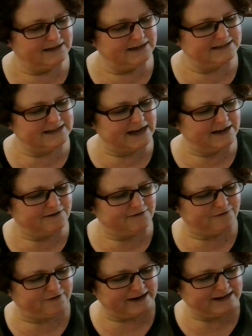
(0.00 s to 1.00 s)
"Is that your
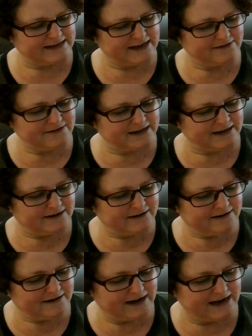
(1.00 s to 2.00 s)
friend down
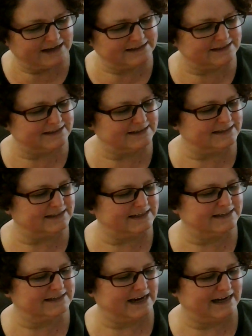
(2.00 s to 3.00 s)
there?" asked the
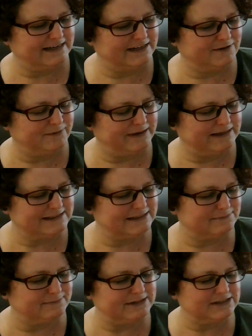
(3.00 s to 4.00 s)
sleek, tiny queen
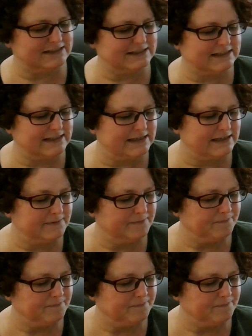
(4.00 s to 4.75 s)
suspiciously.